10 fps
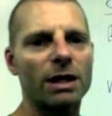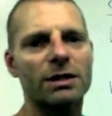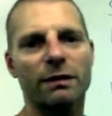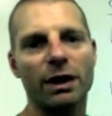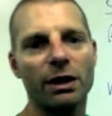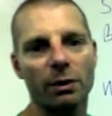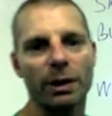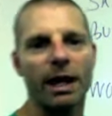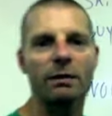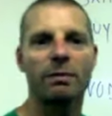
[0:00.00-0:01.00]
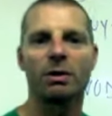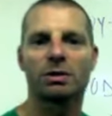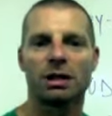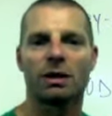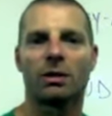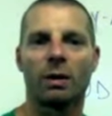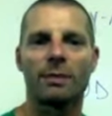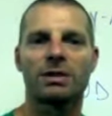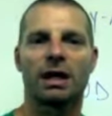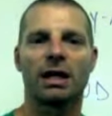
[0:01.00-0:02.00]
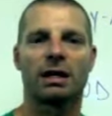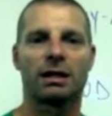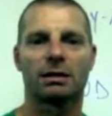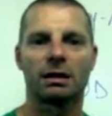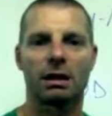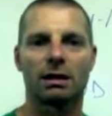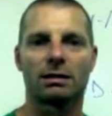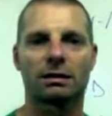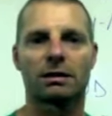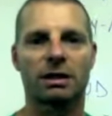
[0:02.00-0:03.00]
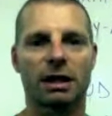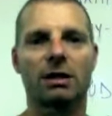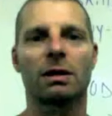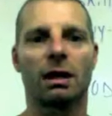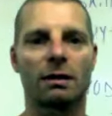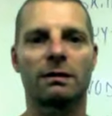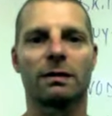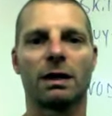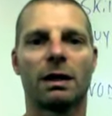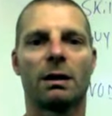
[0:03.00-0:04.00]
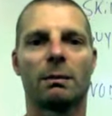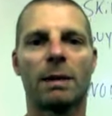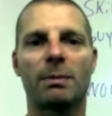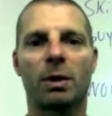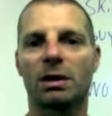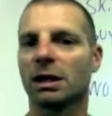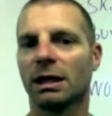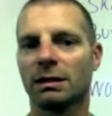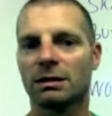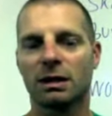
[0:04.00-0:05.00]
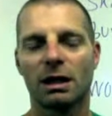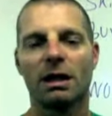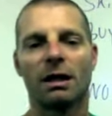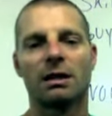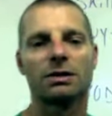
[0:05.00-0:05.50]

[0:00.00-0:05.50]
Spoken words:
Watch a video. We have it posted on the website on the skill of med ball cleans.